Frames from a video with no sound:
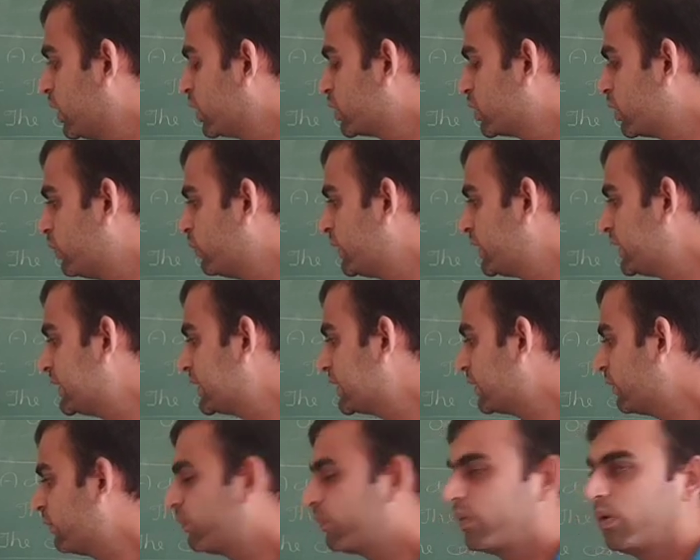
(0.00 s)
So which
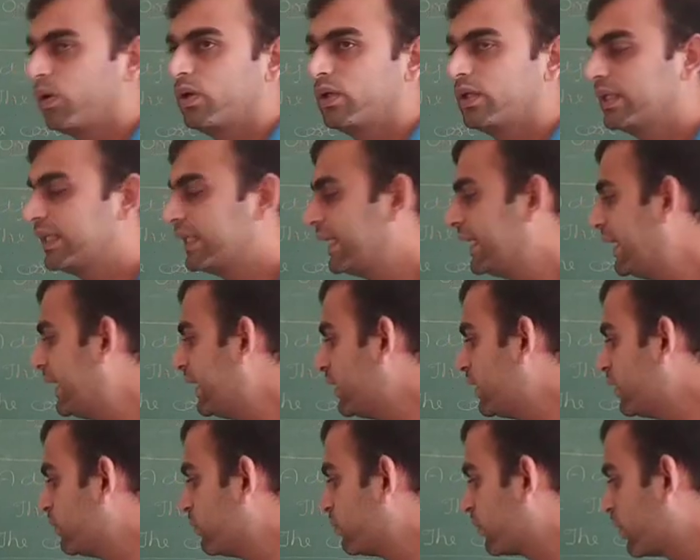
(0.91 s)
is a
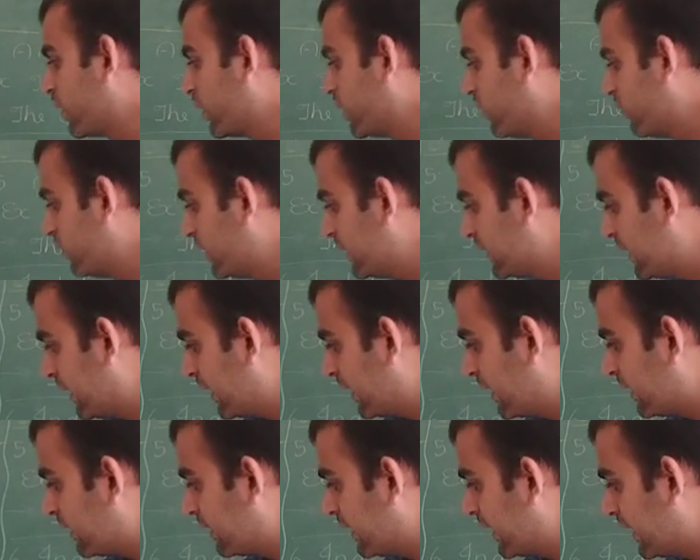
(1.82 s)
relative pronoun
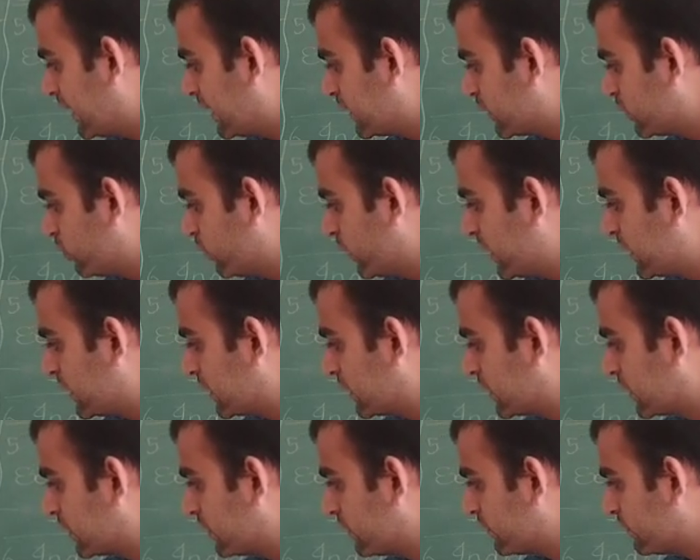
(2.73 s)
here? That is
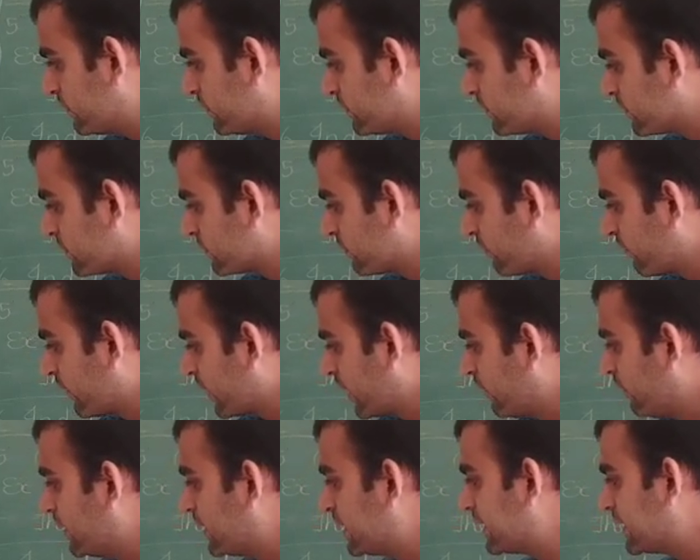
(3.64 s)
which.
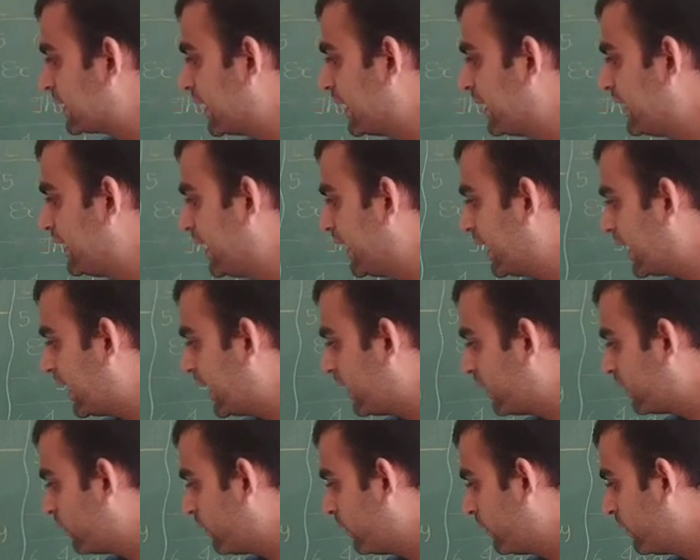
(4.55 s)
Which is a
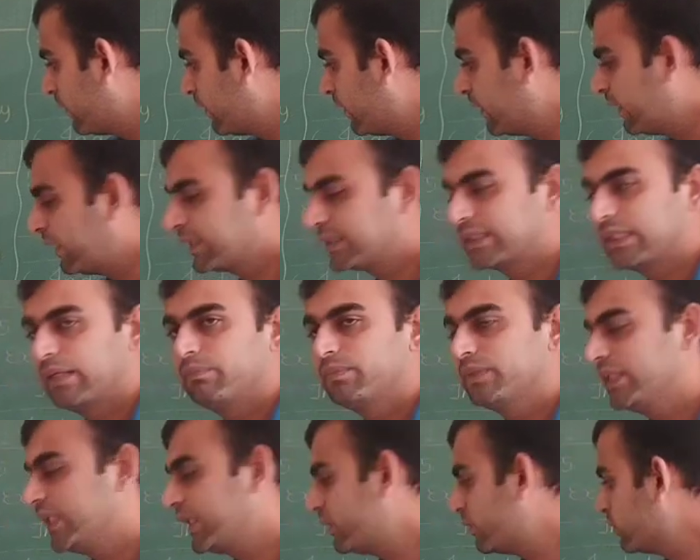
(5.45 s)
nearer
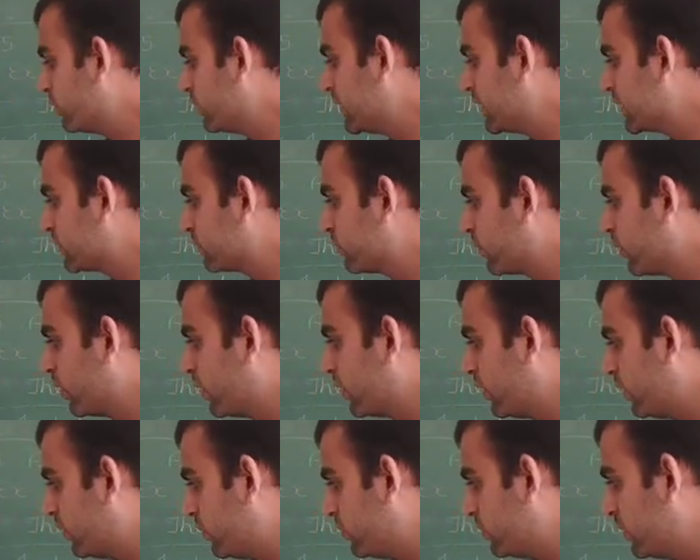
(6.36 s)
subject to this
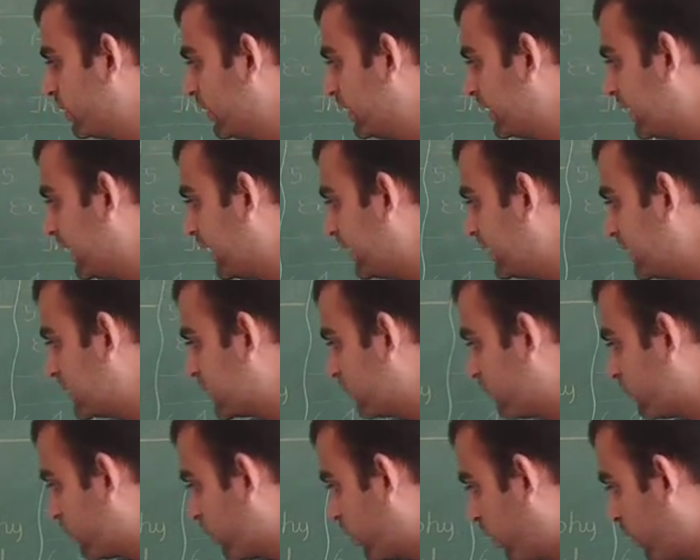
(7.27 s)
pronoun? That
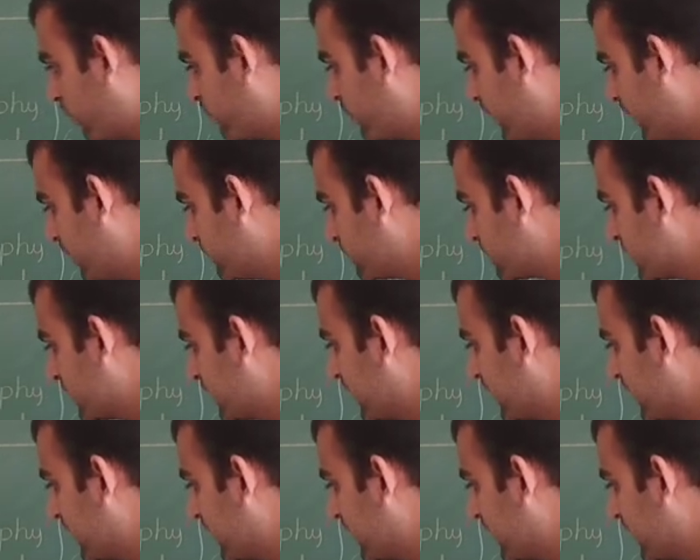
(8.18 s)
is problems.